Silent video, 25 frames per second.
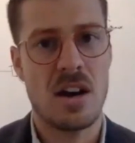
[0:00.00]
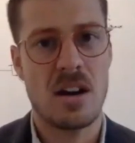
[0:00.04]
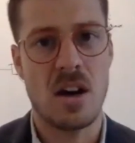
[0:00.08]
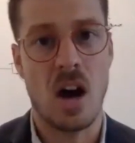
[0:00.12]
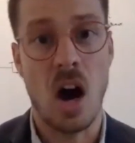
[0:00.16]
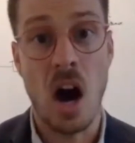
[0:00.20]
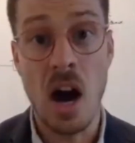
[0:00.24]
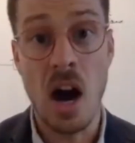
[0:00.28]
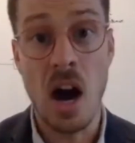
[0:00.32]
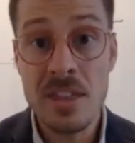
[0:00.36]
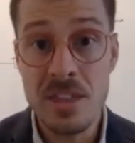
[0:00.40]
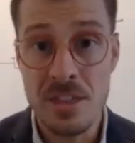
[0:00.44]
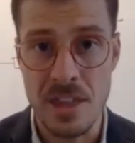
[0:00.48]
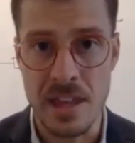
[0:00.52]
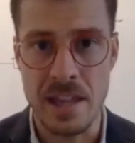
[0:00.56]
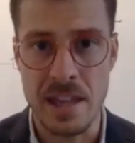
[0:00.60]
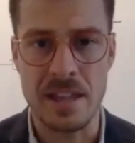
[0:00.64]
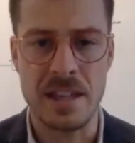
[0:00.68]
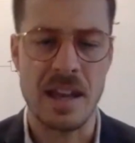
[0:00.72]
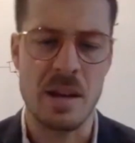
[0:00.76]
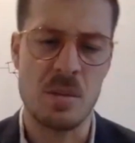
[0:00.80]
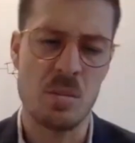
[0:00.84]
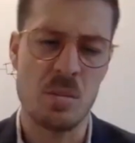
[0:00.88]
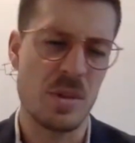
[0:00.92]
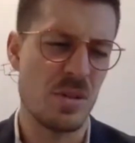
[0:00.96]
I think,
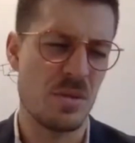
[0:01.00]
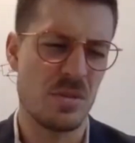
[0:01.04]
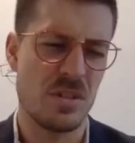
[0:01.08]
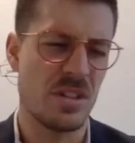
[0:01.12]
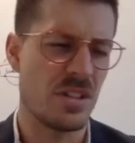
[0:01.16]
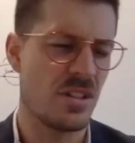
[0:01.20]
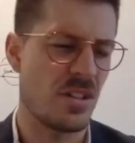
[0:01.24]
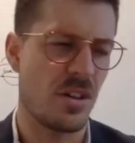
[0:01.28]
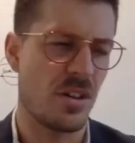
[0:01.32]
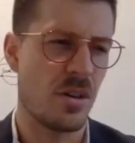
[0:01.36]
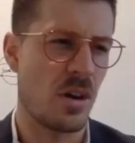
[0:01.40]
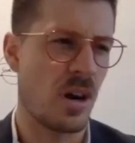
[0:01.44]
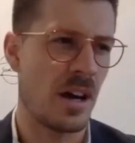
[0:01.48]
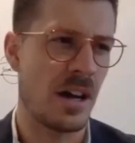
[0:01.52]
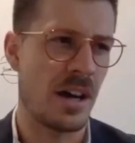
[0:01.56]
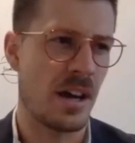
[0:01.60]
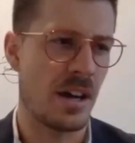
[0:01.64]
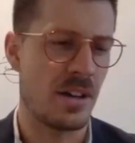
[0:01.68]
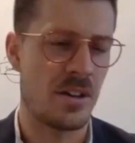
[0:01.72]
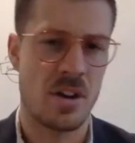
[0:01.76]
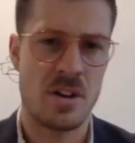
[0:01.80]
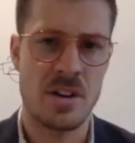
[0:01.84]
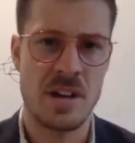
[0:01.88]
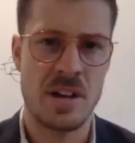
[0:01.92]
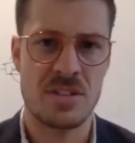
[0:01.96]
and I
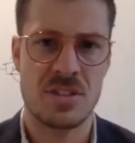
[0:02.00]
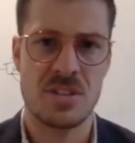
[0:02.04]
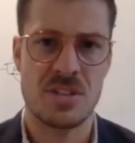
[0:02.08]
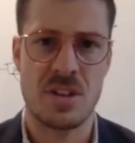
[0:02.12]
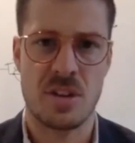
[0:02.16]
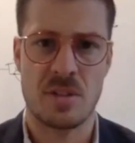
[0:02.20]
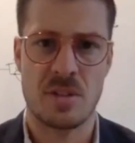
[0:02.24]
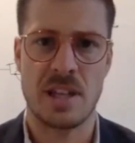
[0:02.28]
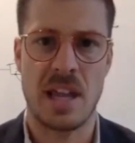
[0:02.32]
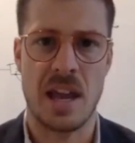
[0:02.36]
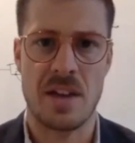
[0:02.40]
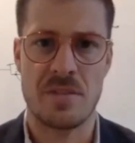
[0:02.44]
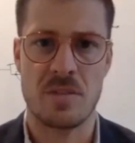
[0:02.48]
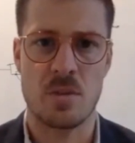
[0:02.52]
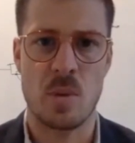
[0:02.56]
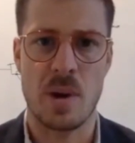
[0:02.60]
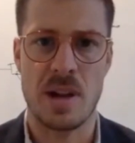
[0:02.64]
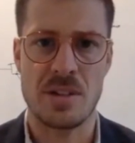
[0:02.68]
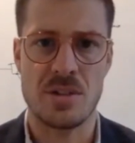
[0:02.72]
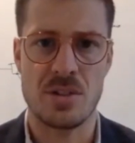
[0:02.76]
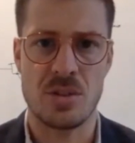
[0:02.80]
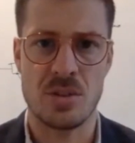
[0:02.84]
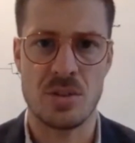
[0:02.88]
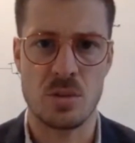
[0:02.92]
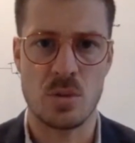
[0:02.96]
don't necessarily have a way
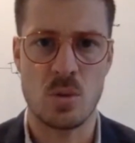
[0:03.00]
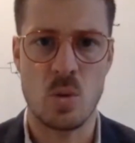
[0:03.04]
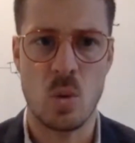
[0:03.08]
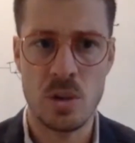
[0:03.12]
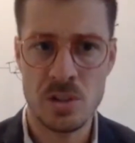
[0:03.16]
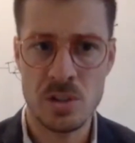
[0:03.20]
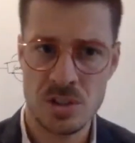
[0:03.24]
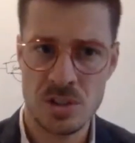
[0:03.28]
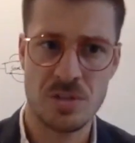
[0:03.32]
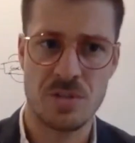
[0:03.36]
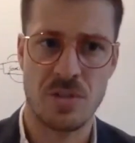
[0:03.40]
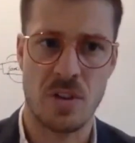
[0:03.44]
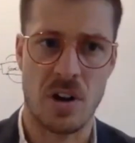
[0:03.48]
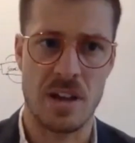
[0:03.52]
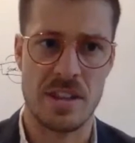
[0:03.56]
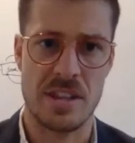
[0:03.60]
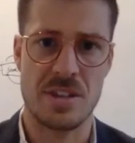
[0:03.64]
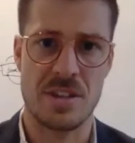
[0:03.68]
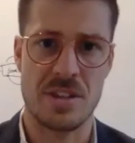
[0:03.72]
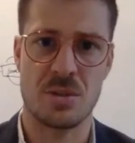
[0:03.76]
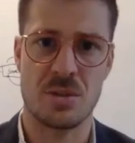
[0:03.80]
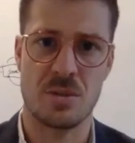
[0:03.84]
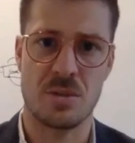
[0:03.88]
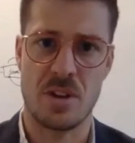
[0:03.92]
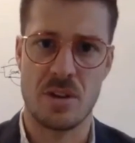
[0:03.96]
to quantify
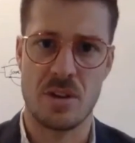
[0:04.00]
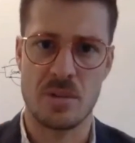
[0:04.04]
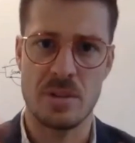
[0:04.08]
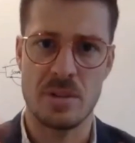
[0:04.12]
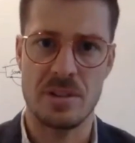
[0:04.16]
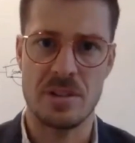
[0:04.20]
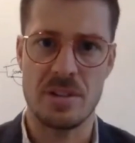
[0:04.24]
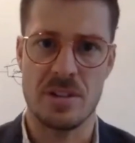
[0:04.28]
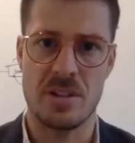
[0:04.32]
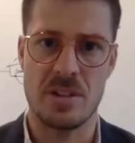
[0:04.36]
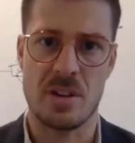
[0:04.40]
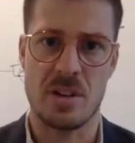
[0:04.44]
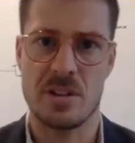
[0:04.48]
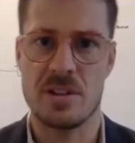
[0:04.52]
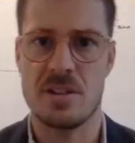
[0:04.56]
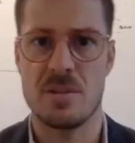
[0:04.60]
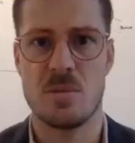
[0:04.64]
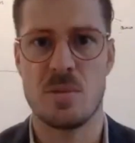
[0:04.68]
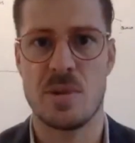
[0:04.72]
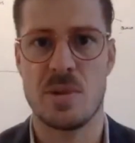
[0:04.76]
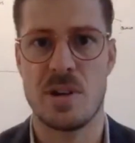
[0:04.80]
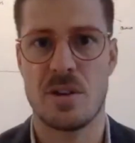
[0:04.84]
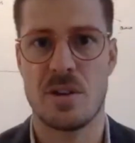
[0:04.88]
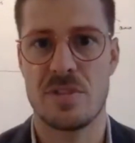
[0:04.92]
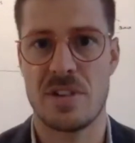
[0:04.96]
this, although,
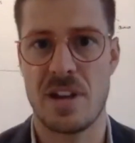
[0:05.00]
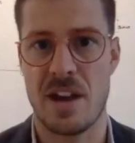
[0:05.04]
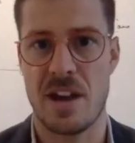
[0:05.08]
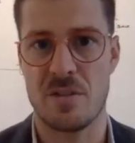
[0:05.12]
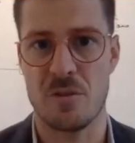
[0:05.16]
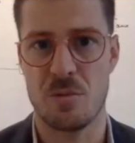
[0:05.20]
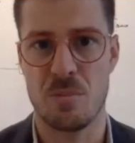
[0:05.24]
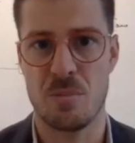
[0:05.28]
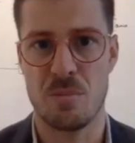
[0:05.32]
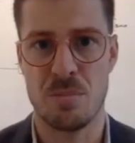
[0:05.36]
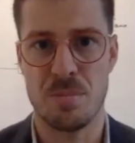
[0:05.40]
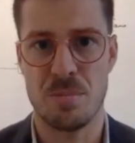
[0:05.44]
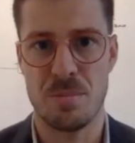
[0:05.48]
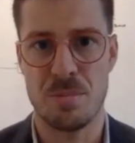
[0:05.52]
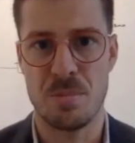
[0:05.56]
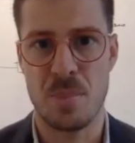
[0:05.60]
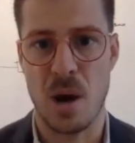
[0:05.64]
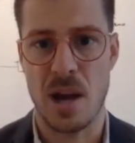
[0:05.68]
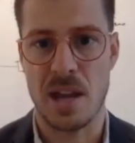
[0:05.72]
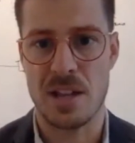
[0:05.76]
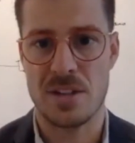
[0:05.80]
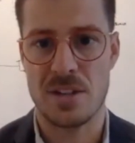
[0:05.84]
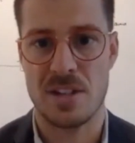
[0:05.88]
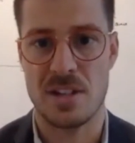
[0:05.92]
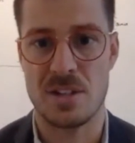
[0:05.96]
we often have
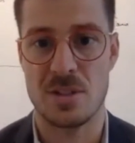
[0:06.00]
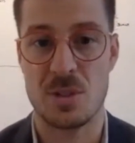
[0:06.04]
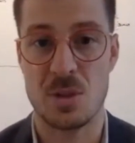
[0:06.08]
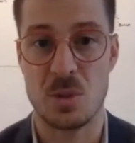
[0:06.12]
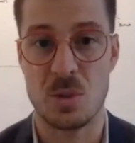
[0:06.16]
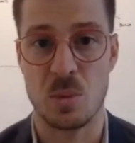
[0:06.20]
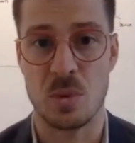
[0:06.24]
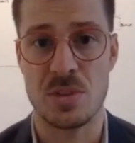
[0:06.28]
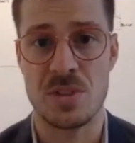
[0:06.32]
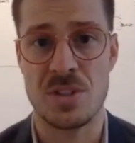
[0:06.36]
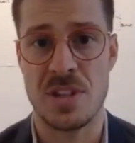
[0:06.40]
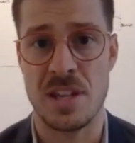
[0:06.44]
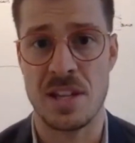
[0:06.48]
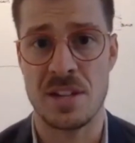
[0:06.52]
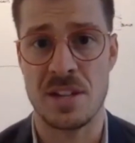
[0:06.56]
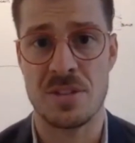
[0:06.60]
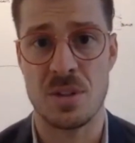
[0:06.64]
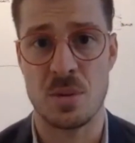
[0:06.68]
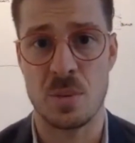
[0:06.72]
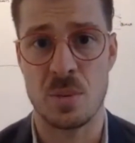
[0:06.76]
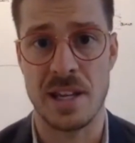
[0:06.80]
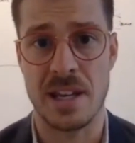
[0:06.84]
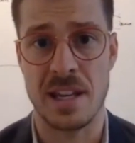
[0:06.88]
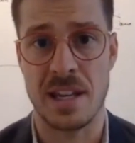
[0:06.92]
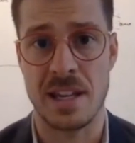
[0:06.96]
biases towards things that
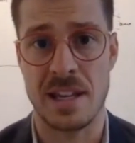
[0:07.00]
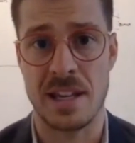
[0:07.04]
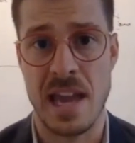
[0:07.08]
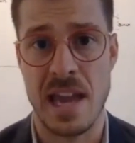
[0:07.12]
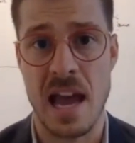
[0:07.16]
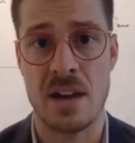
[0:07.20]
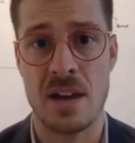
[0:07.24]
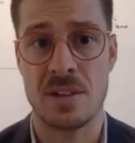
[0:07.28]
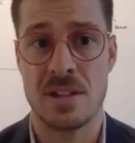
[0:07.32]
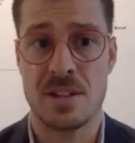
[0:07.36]
we can count.